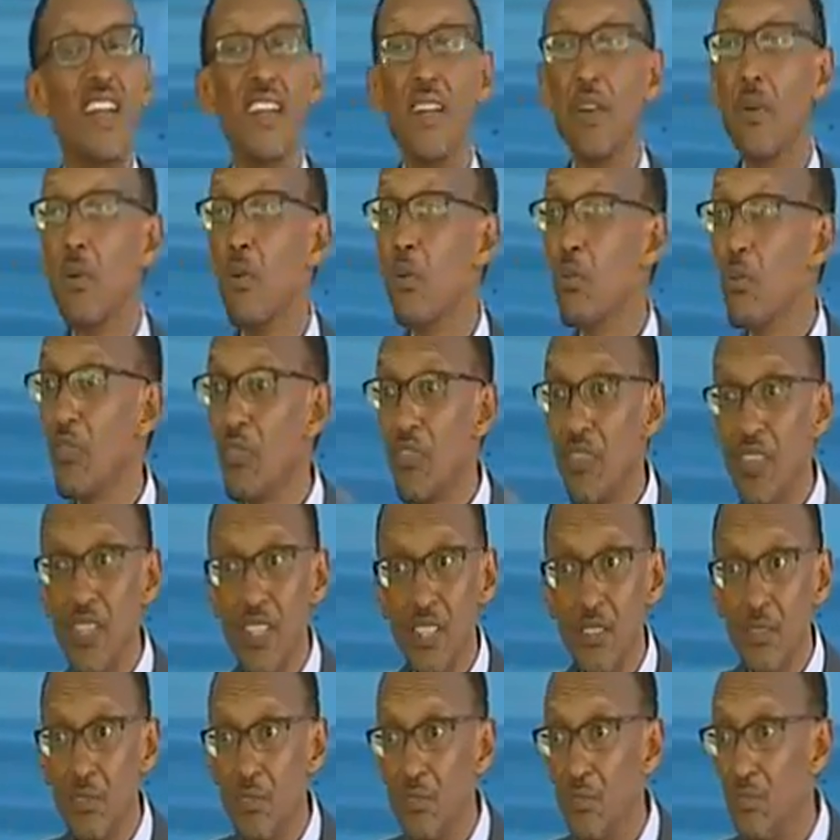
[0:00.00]
the whole
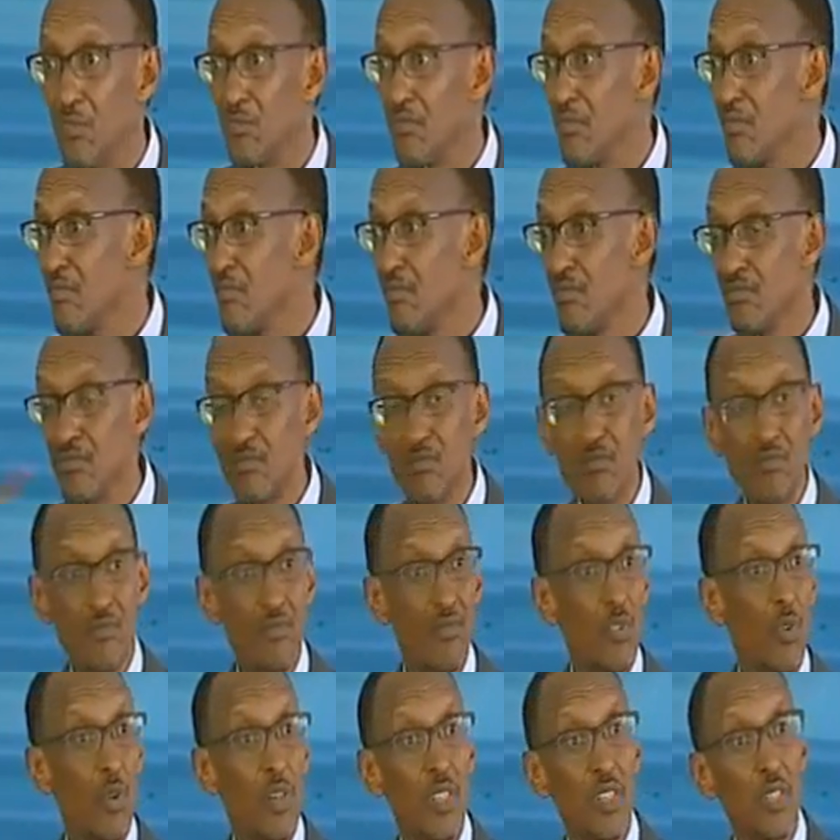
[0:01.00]
thing
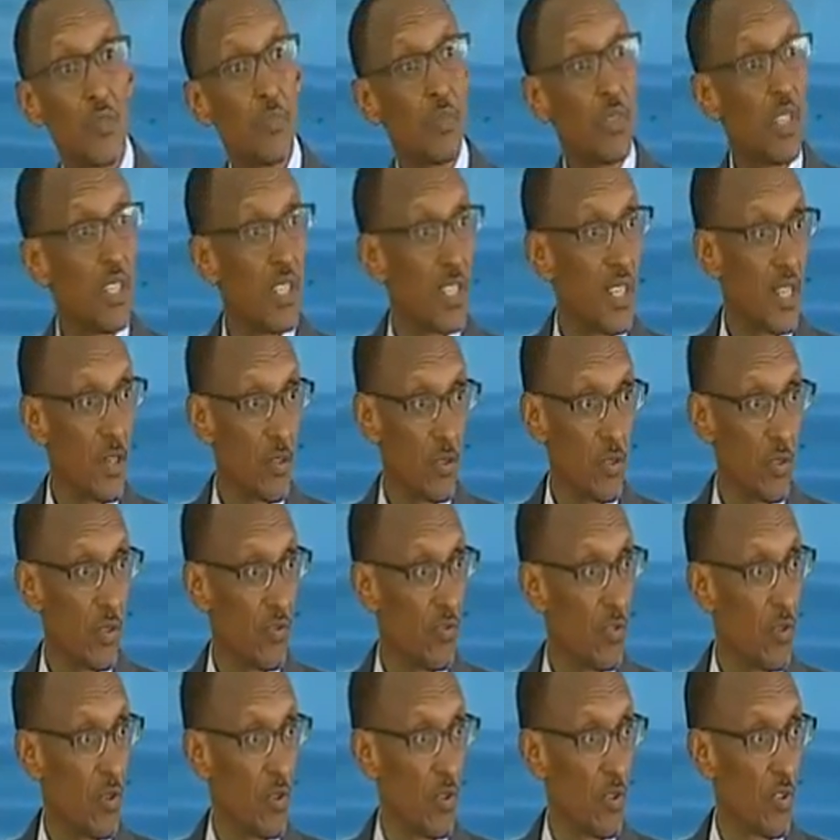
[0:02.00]
was spinning out
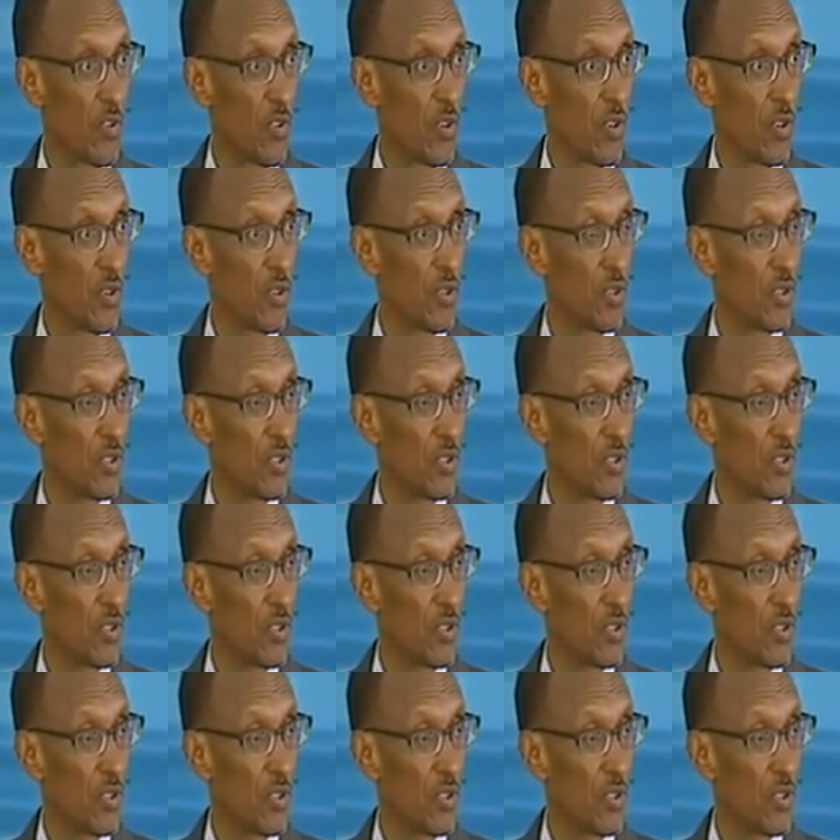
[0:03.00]
of control.